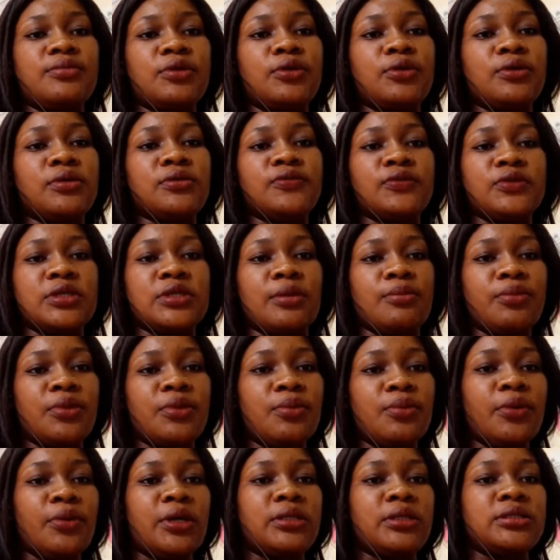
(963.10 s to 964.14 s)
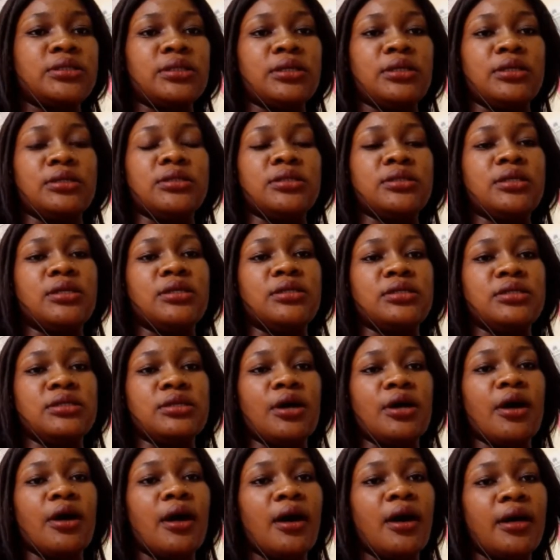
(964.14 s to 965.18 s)
because for some people it's
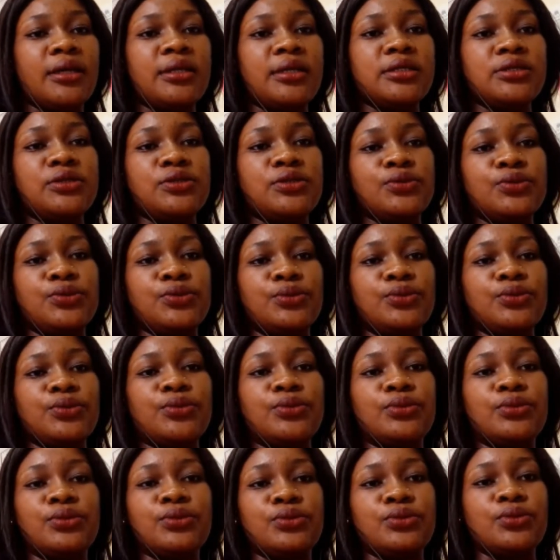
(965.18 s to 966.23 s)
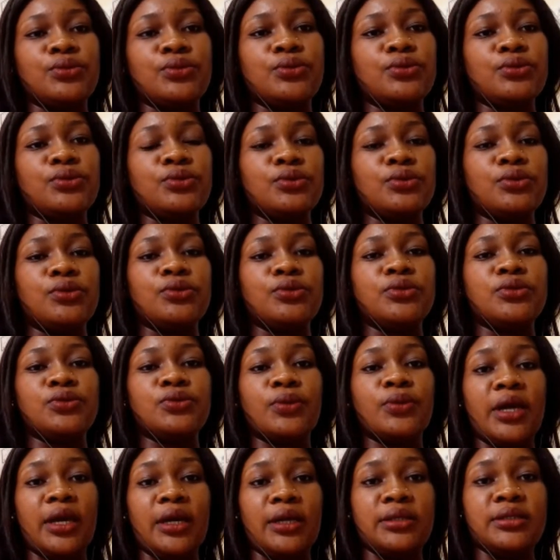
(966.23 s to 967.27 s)
hard to lose
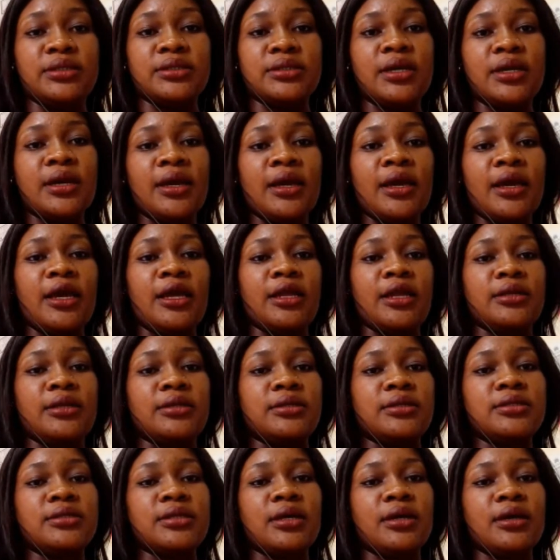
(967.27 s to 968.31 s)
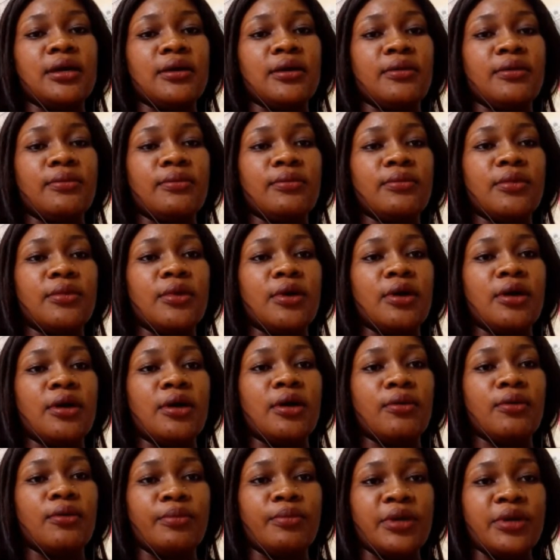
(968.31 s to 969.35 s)
weight, and
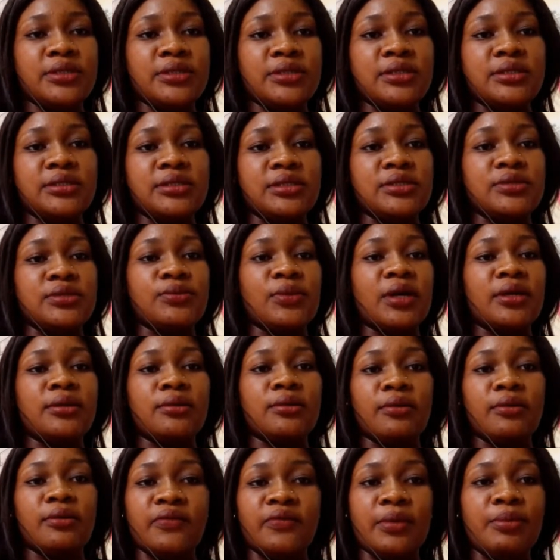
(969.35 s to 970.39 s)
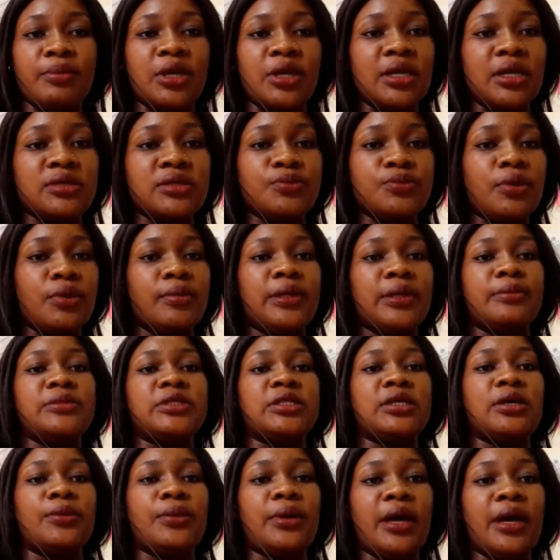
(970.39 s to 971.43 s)
obesity is one of the biggest problems
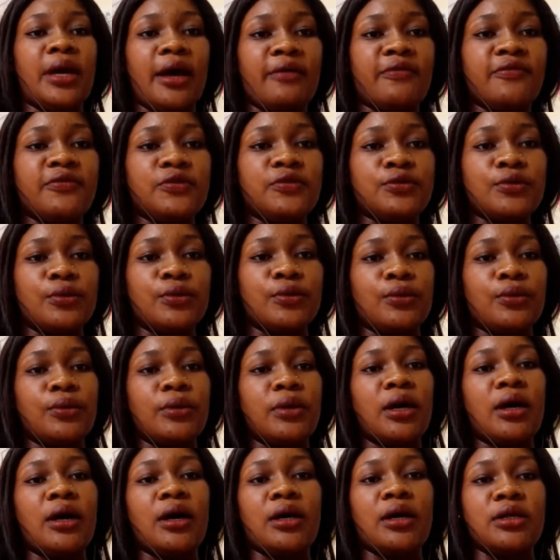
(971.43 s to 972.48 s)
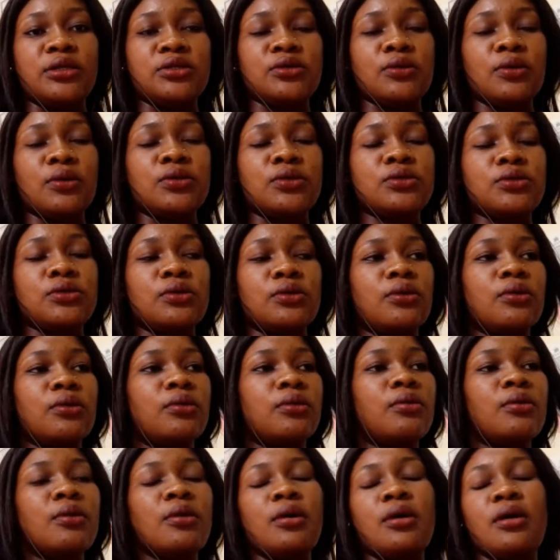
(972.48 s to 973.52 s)
that we have. So it's also
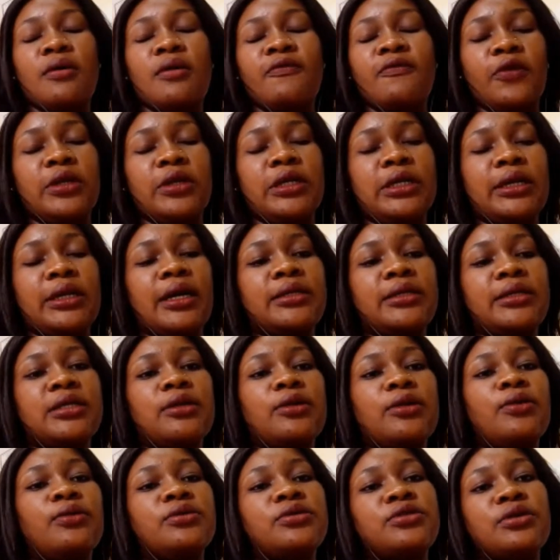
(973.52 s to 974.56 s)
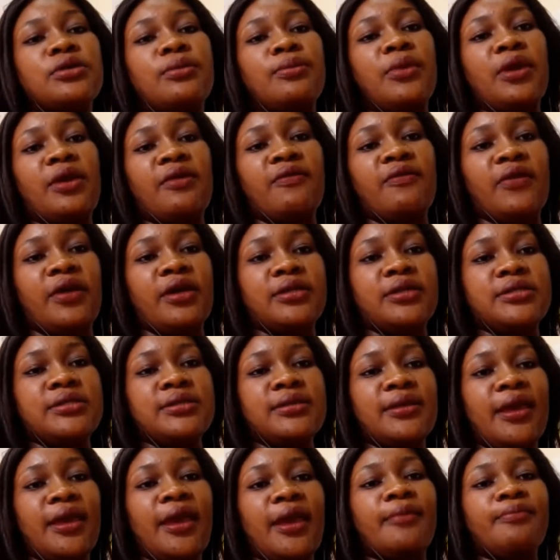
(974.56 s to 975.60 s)
falling under long-term effects.
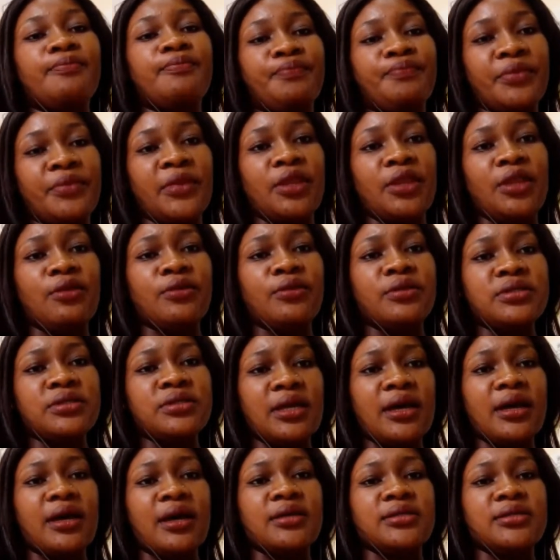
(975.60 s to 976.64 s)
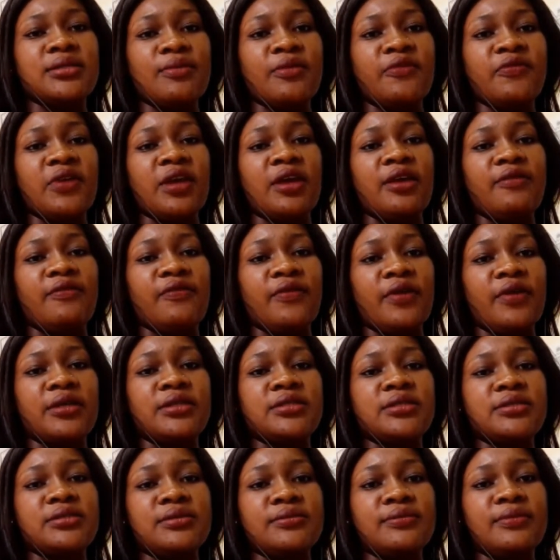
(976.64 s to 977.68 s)
Yeah, those are some of the effects
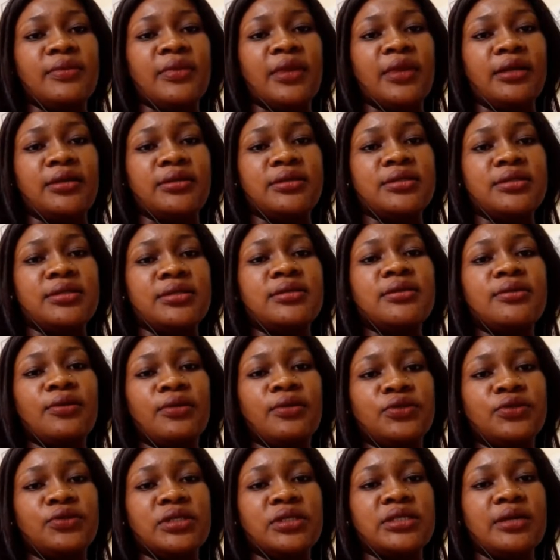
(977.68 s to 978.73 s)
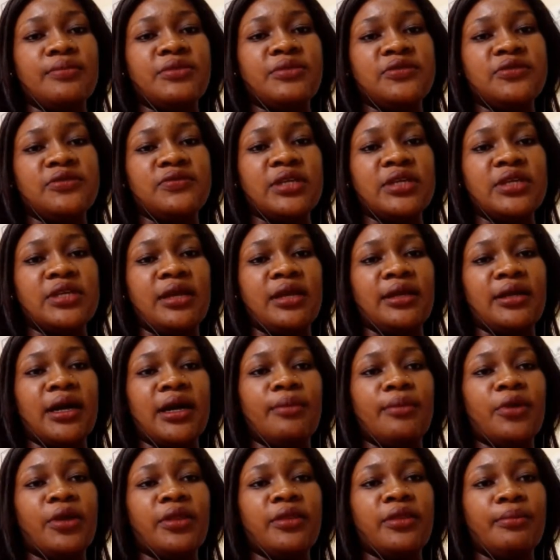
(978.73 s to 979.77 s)
that contraceptives can
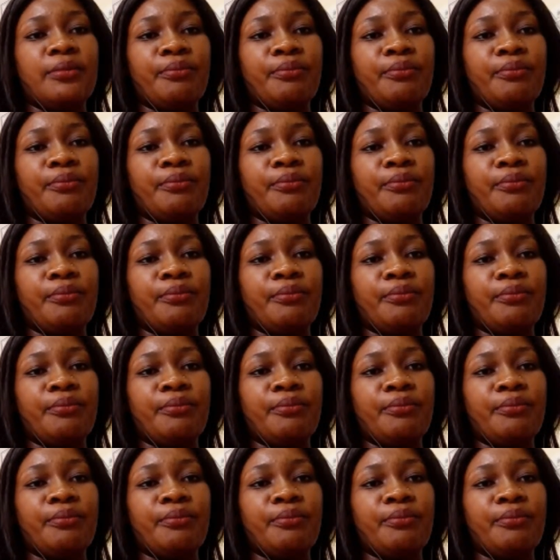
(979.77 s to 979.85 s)
come with.